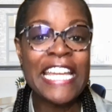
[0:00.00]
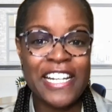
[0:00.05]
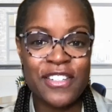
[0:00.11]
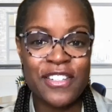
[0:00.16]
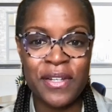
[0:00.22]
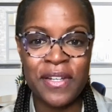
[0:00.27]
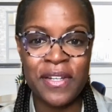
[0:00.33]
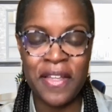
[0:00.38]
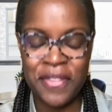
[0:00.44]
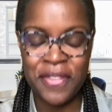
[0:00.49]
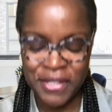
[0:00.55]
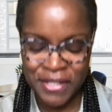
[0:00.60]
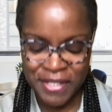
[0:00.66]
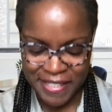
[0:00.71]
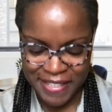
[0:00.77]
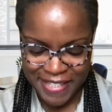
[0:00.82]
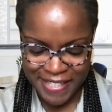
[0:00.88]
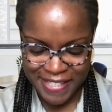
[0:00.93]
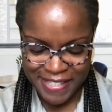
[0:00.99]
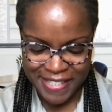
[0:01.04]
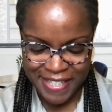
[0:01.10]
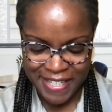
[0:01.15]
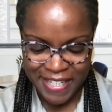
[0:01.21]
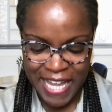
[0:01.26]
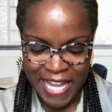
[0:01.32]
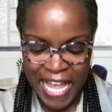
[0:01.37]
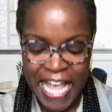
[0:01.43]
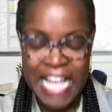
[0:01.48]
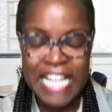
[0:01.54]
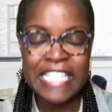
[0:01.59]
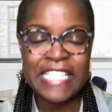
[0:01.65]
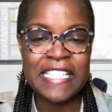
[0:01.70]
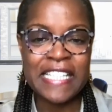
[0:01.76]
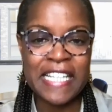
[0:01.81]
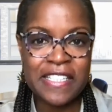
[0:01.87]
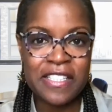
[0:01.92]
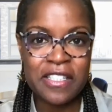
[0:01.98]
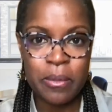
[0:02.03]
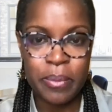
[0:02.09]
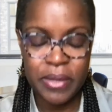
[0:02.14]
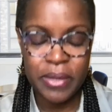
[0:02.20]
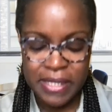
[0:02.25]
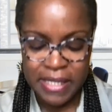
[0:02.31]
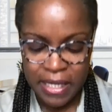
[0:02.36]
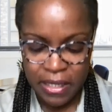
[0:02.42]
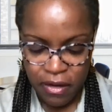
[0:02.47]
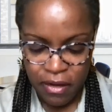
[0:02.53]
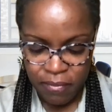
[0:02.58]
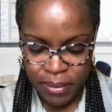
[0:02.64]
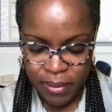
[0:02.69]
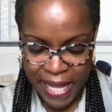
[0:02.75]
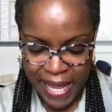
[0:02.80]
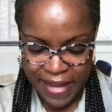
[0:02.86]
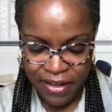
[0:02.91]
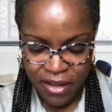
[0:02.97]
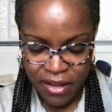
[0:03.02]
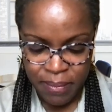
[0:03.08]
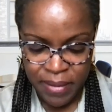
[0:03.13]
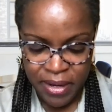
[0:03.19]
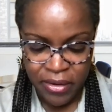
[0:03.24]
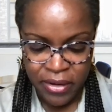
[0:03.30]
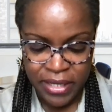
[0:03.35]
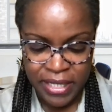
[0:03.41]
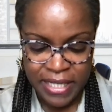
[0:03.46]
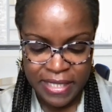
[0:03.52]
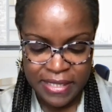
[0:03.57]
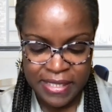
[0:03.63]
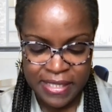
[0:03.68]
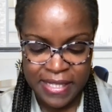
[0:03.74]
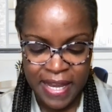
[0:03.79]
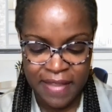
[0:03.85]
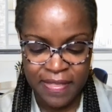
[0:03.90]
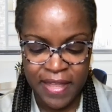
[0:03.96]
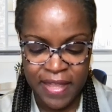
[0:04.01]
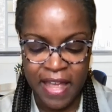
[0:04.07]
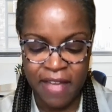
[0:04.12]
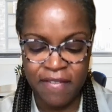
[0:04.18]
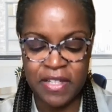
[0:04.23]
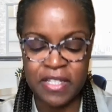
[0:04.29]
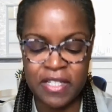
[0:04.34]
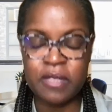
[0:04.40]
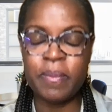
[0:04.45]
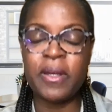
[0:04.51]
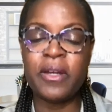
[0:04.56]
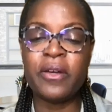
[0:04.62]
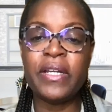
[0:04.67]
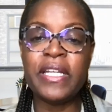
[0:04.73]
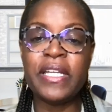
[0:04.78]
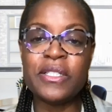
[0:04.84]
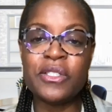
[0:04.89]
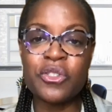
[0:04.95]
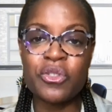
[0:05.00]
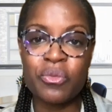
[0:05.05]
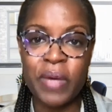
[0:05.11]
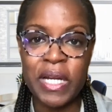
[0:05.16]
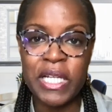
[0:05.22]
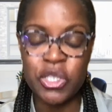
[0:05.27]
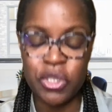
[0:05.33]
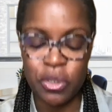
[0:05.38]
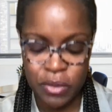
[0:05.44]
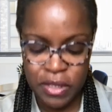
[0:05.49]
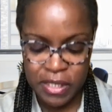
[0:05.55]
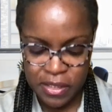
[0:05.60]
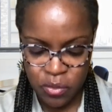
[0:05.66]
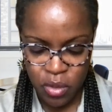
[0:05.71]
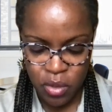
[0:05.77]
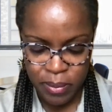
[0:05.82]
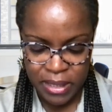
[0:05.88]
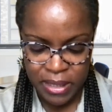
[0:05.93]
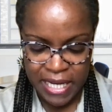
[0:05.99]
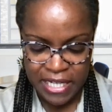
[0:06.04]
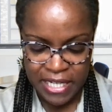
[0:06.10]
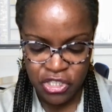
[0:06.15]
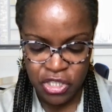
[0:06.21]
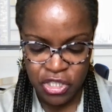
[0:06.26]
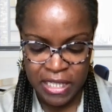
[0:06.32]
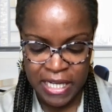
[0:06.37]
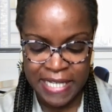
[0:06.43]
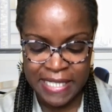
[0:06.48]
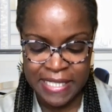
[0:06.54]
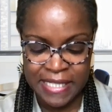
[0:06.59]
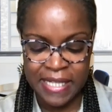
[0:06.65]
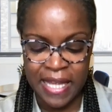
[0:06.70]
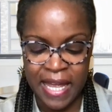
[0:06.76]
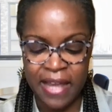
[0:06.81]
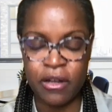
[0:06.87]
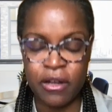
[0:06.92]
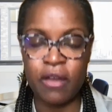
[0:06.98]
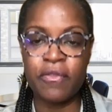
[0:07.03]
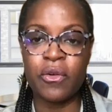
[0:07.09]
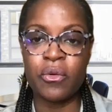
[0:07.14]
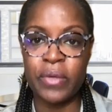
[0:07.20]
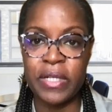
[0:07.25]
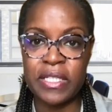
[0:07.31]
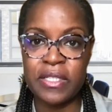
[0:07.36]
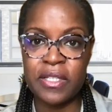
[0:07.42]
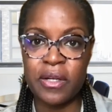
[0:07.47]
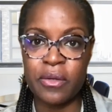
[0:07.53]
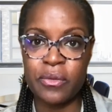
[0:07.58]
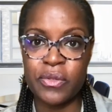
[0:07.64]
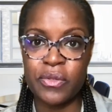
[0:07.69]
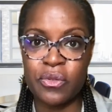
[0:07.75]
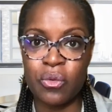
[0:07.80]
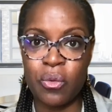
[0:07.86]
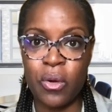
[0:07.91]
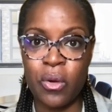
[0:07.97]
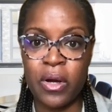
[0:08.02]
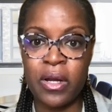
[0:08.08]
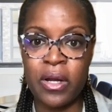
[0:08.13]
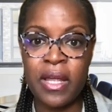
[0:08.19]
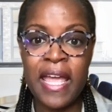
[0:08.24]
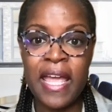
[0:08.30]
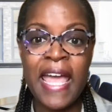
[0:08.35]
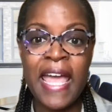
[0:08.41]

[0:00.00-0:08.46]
Here's another statistic. 60% of Black Americans say they have experienced racial discrimination inside of a retail store.